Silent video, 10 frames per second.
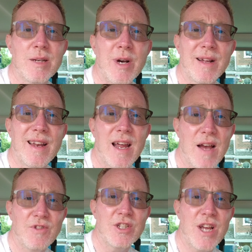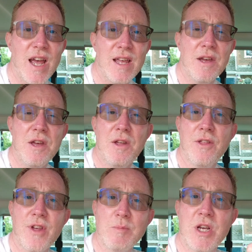But have to say,
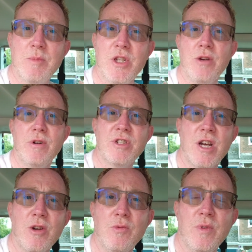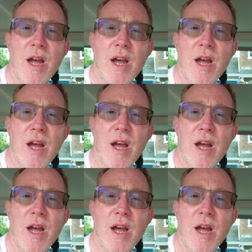thumbs up to Eurotunnel.